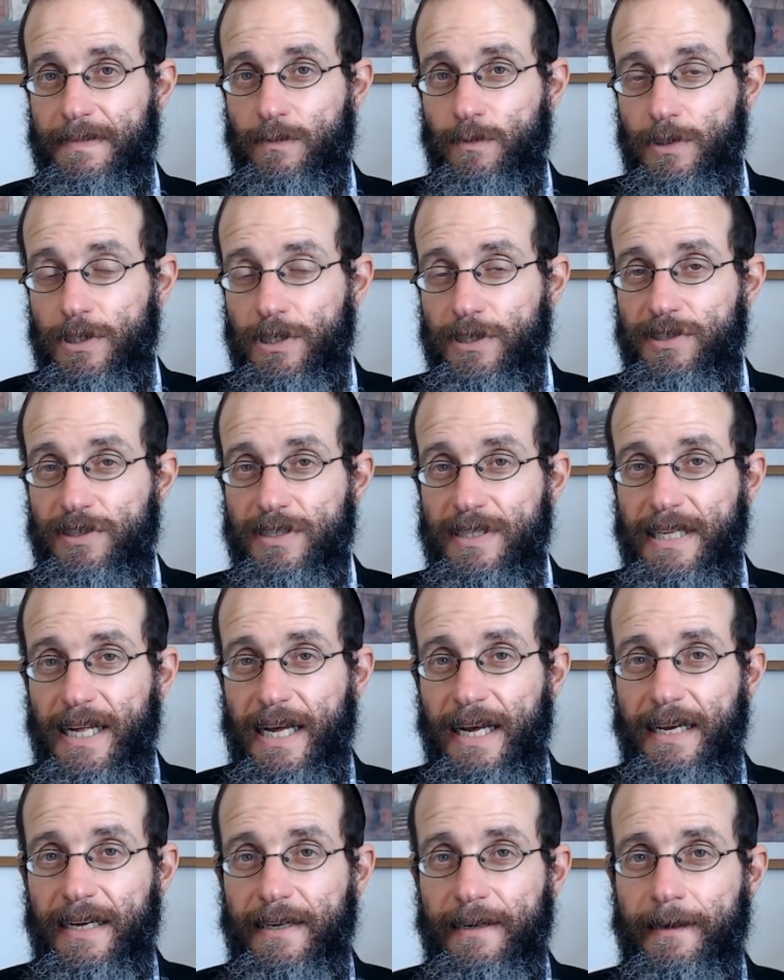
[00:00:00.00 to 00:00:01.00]
used to
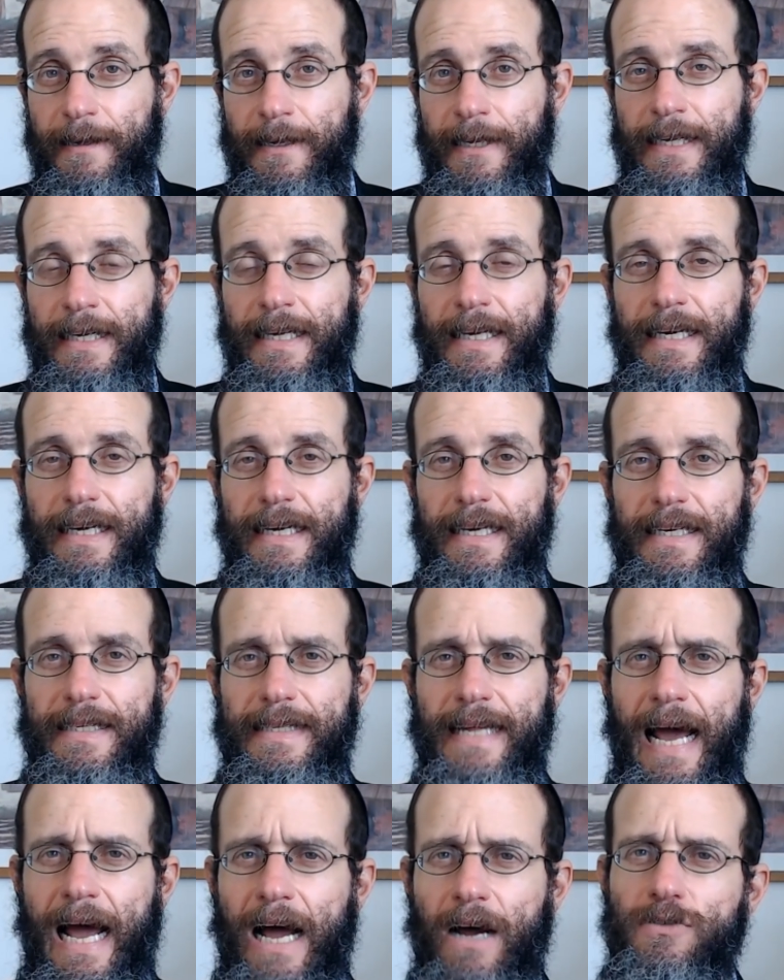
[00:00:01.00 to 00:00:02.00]
say is
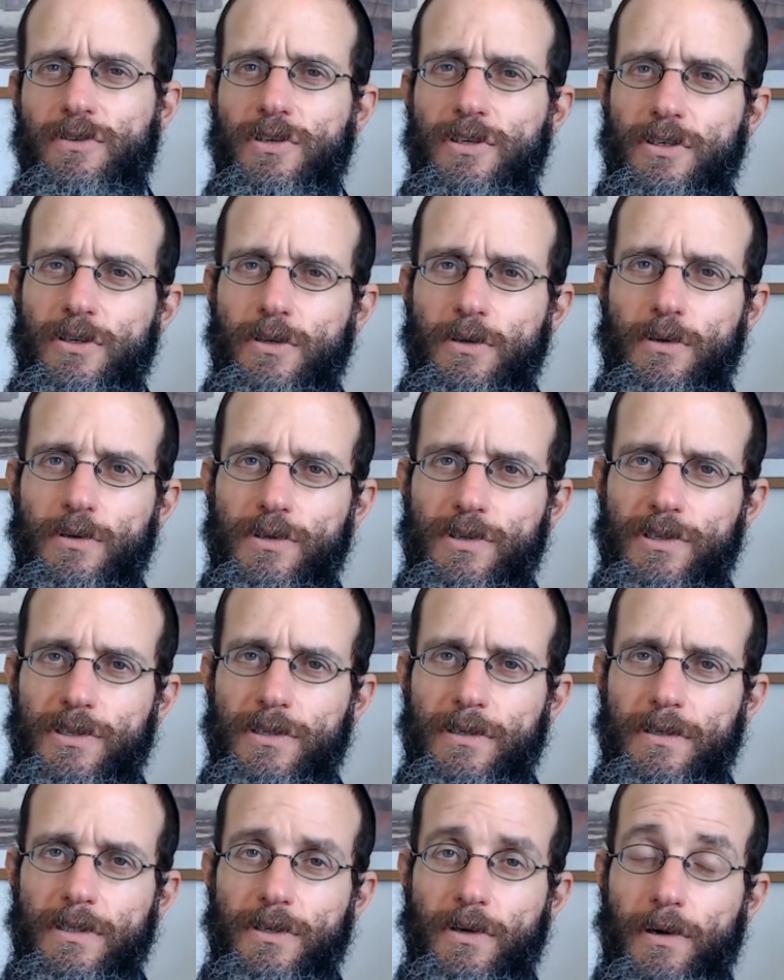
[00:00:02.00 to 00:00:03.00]
how to use
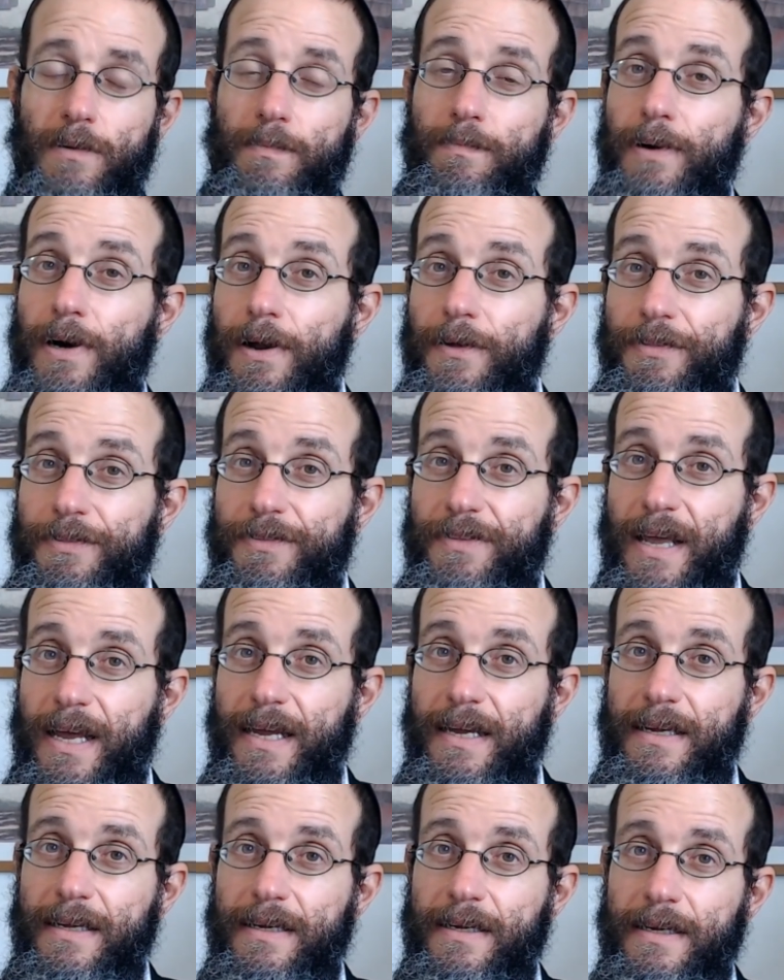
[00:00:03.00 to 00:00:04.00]
your
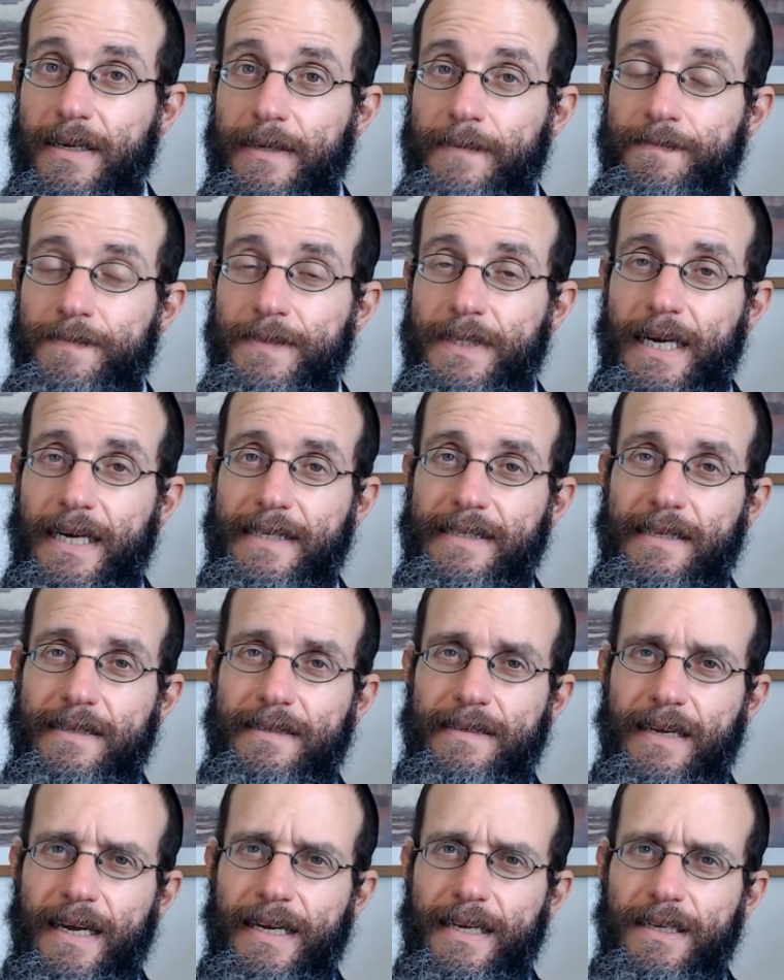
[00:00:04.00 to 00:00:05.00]
birthday as a
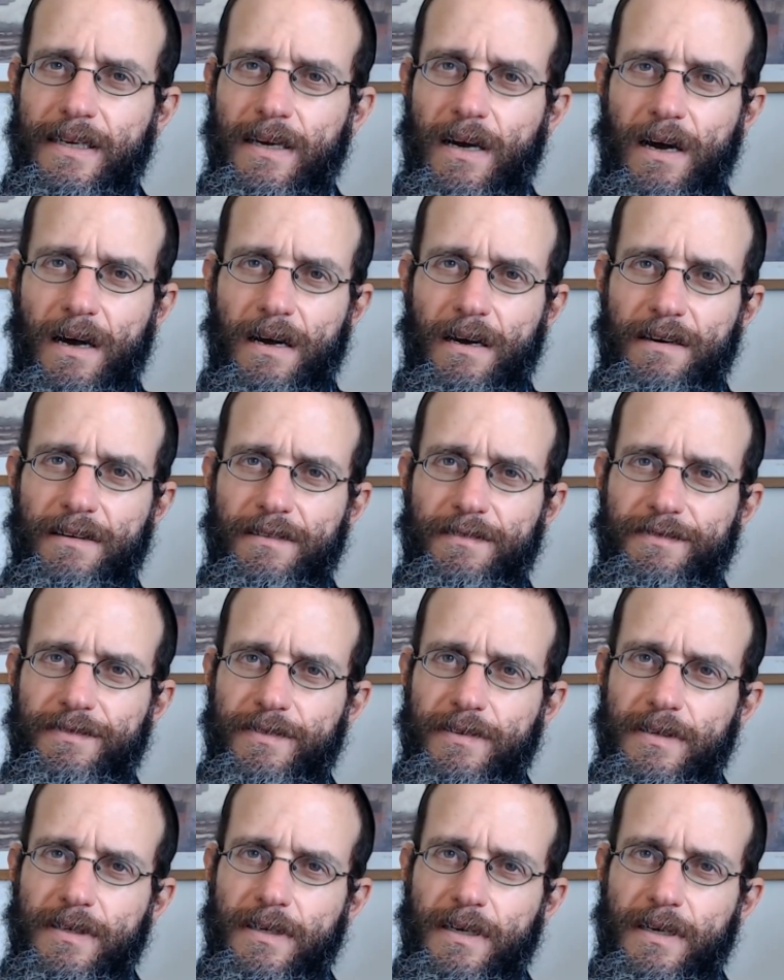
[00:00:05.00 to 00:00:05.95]
day of